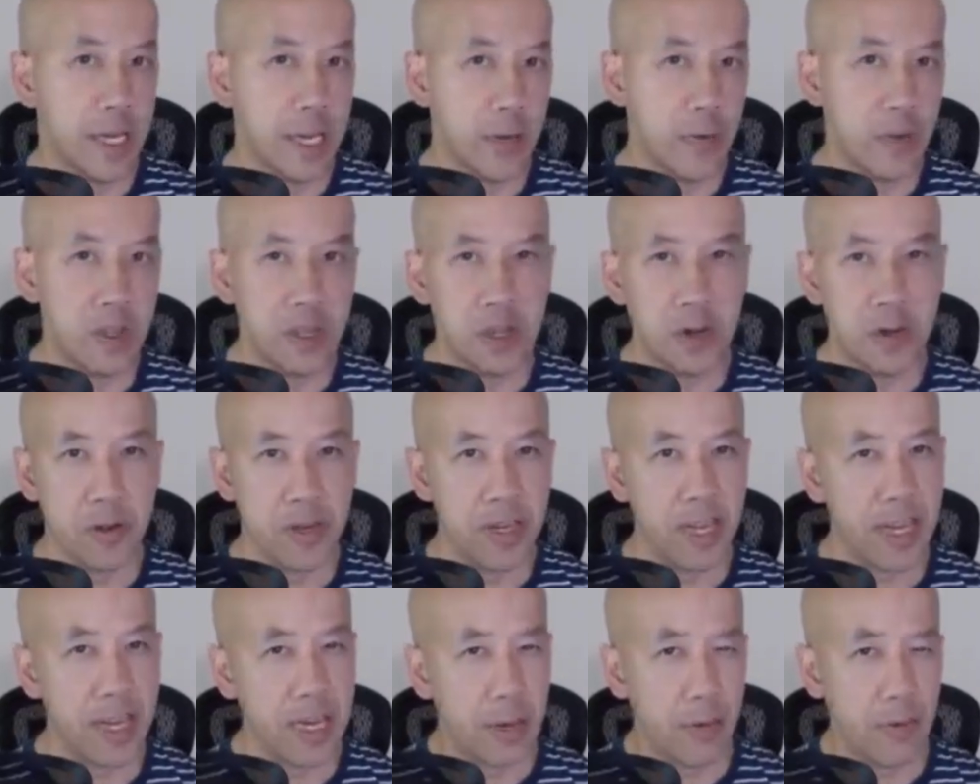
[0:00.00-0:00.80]
How do we know
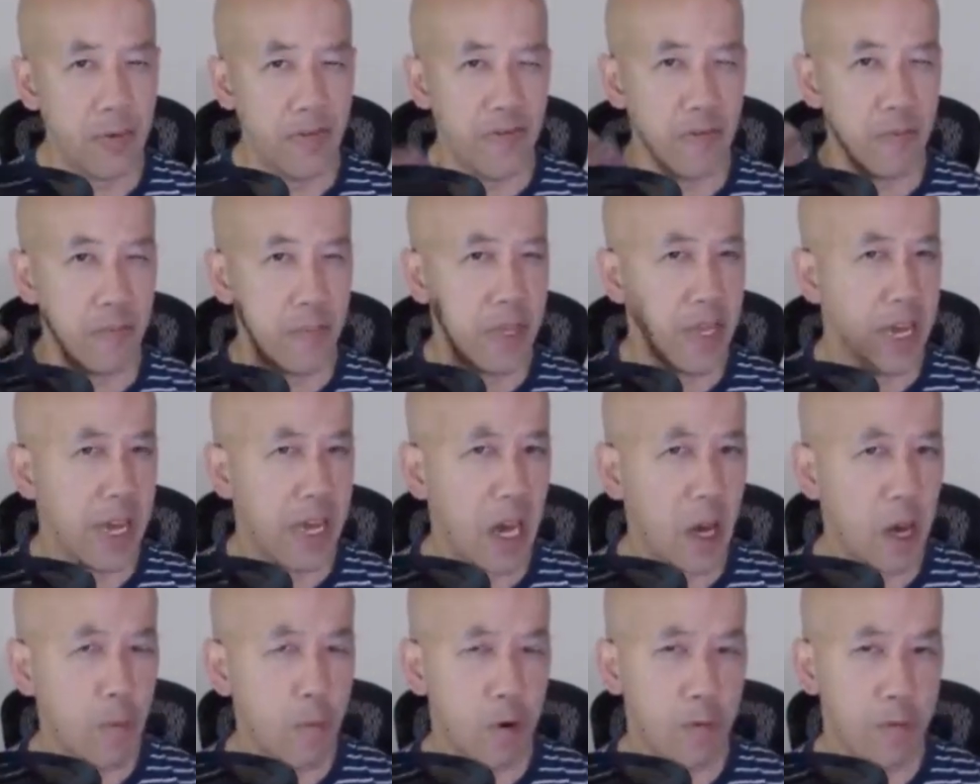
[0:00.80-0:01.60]
they're not coming from
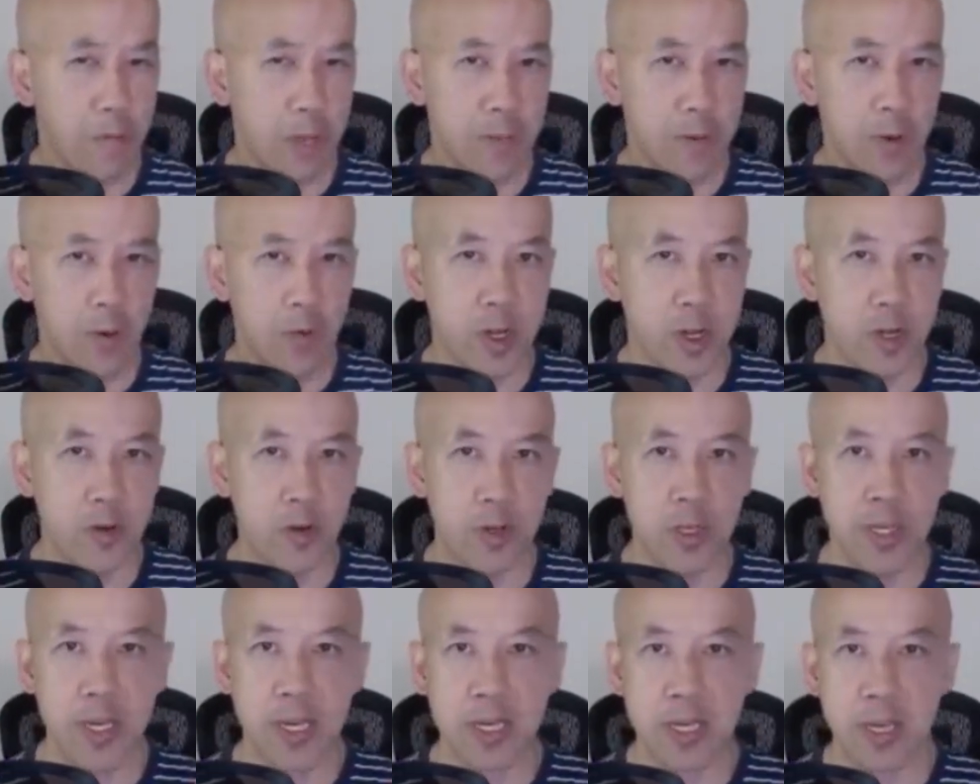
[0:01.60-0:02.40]
Yelp, or maybe we're
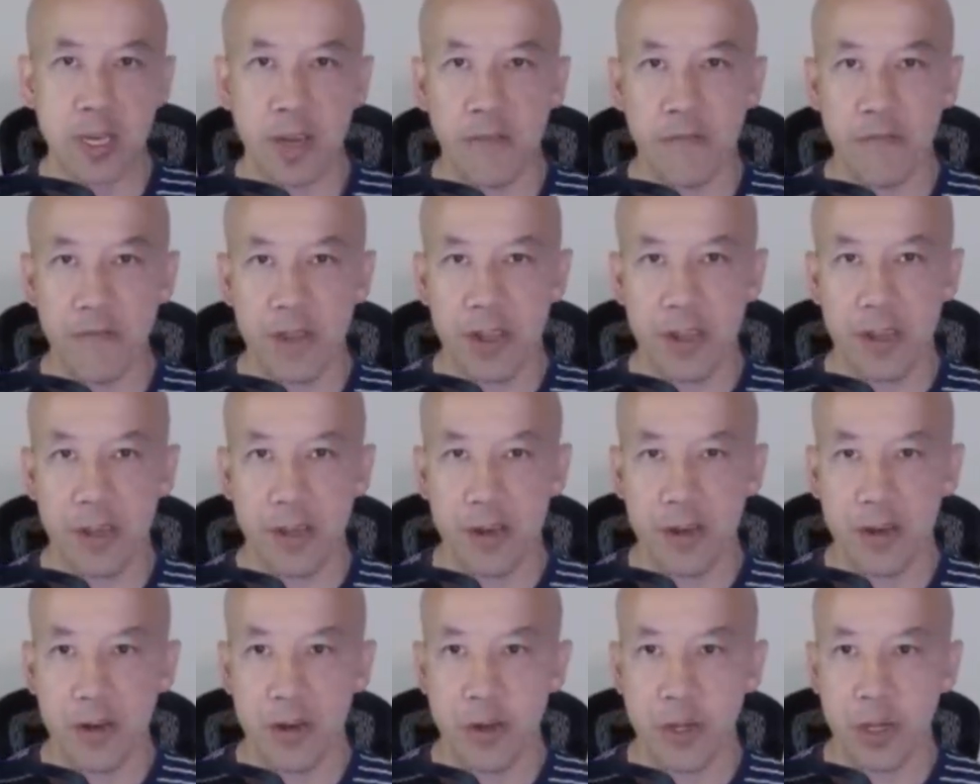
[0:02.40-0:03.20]
doing TikTok
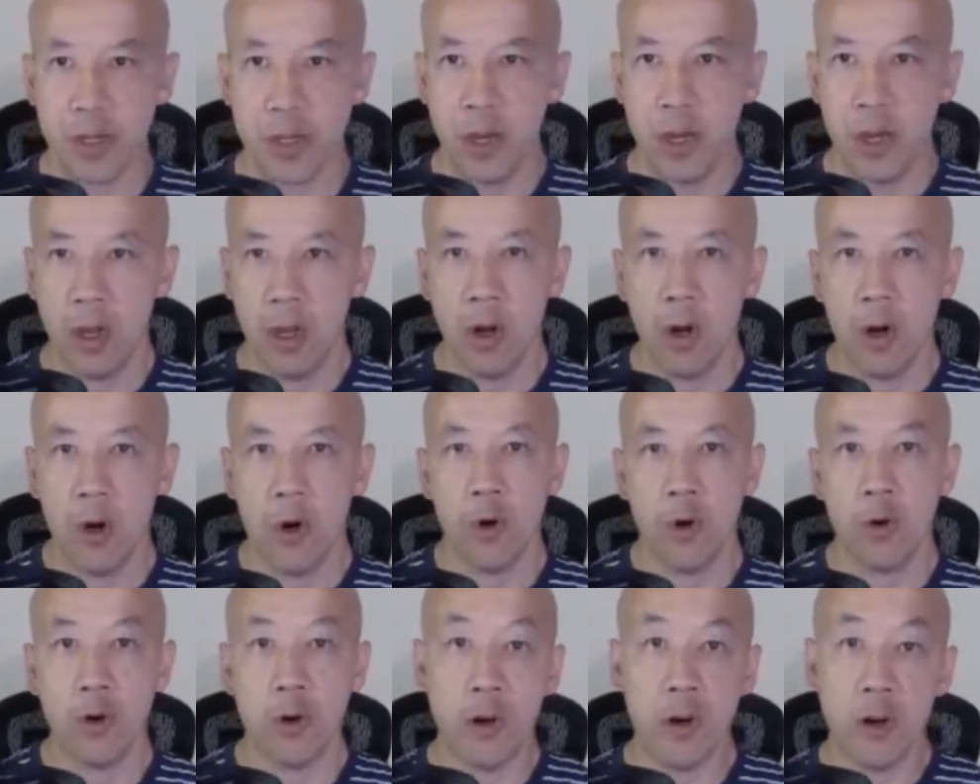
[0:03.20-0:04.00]
videos
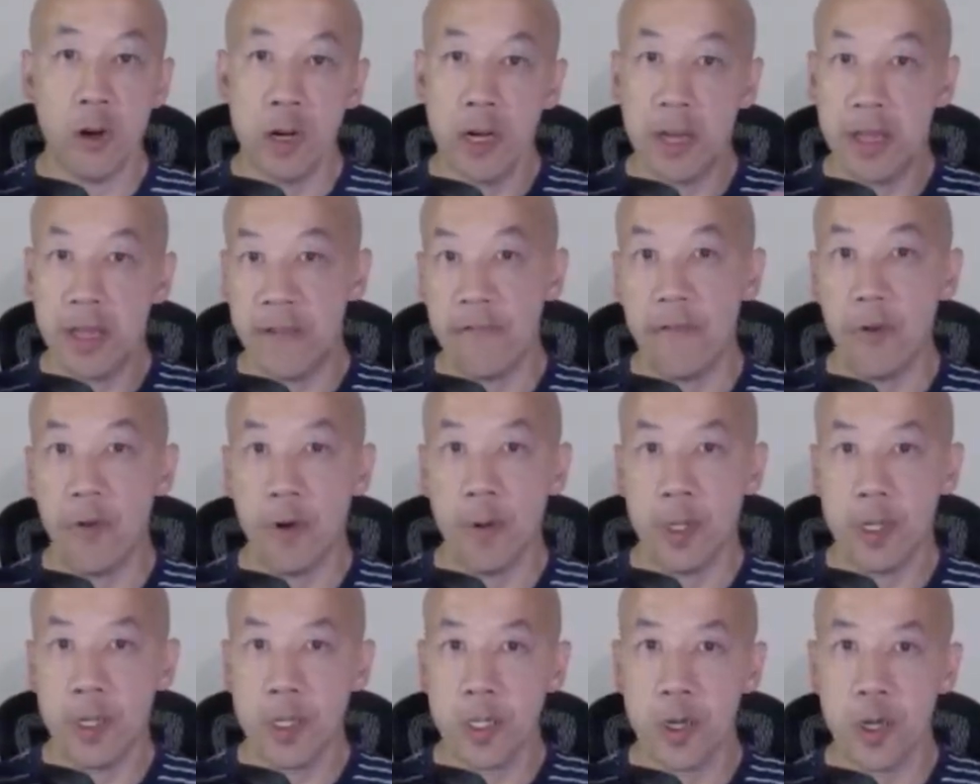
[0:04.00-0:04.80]
or other
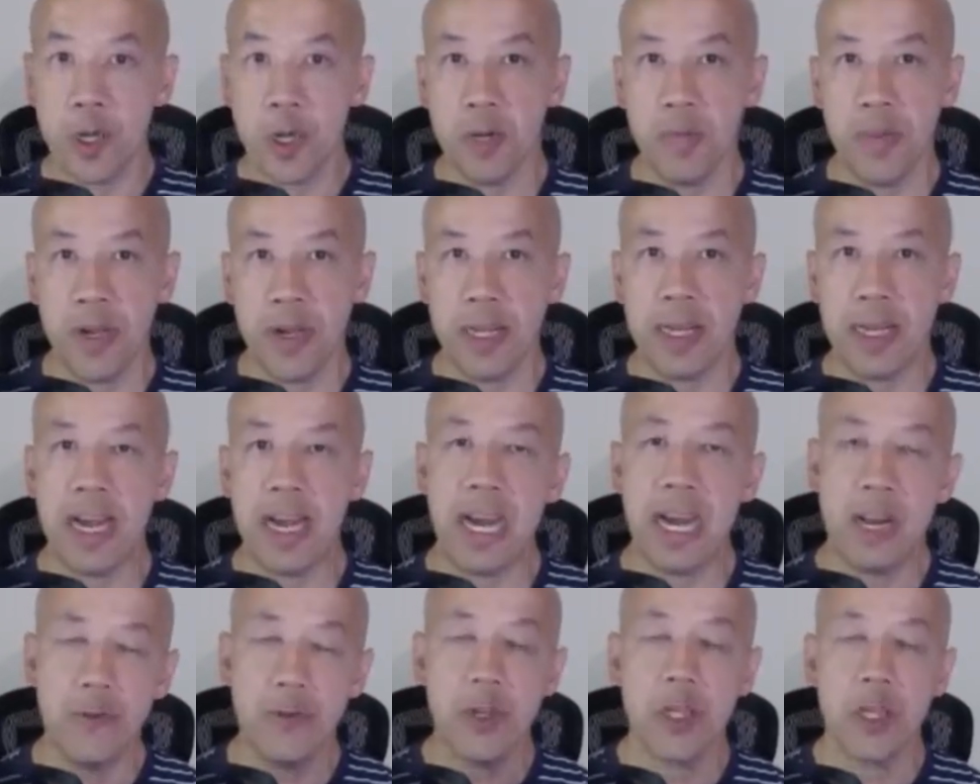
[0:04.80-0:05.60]
forms of social media?
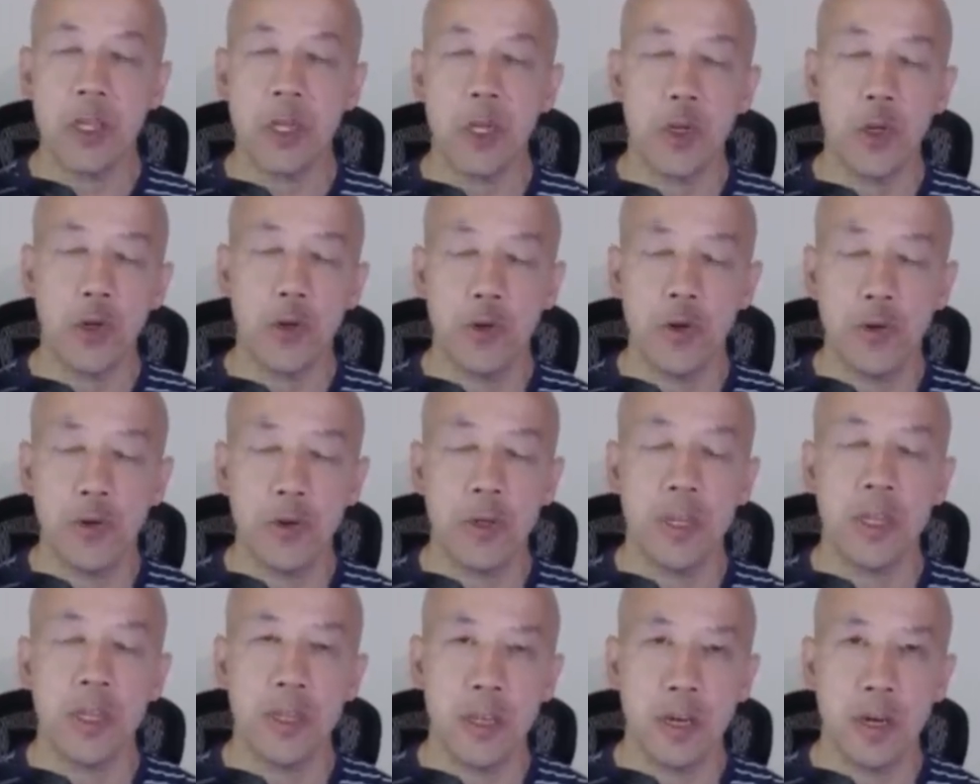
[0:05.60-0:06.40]
How do we
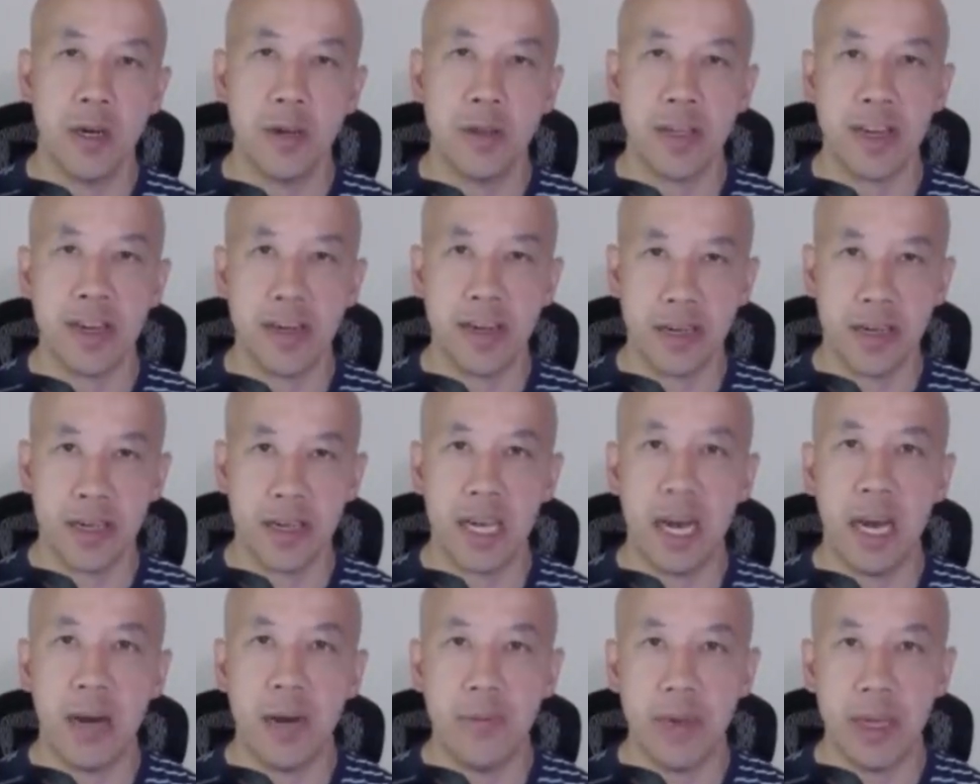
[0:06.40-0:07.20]
truly know that they're
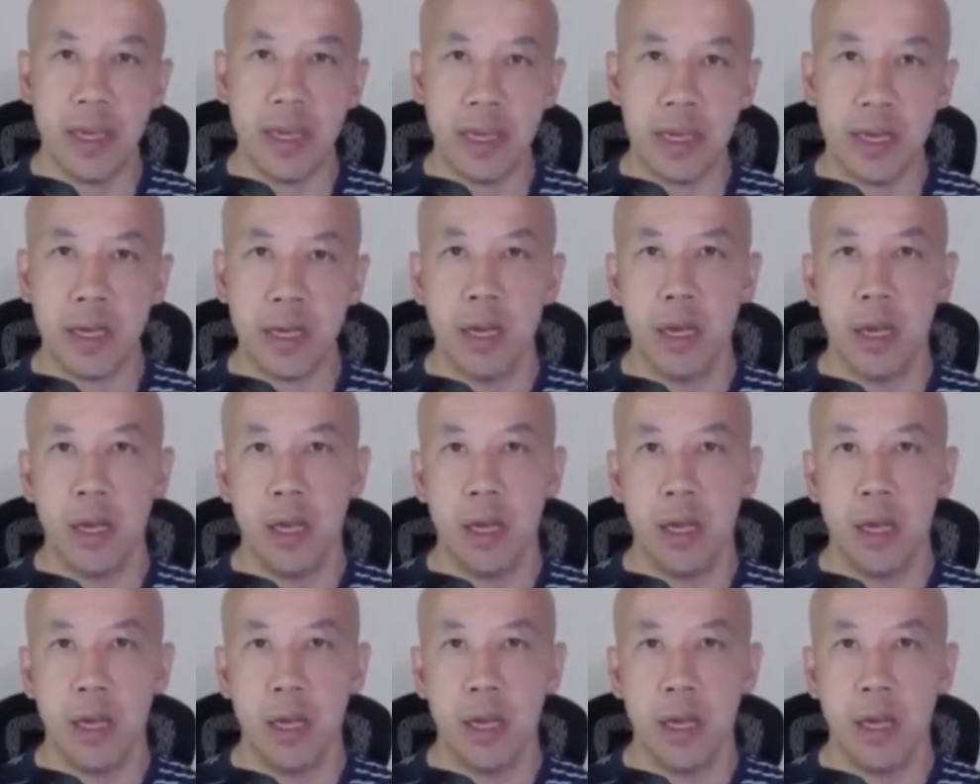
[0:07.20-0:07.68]
coming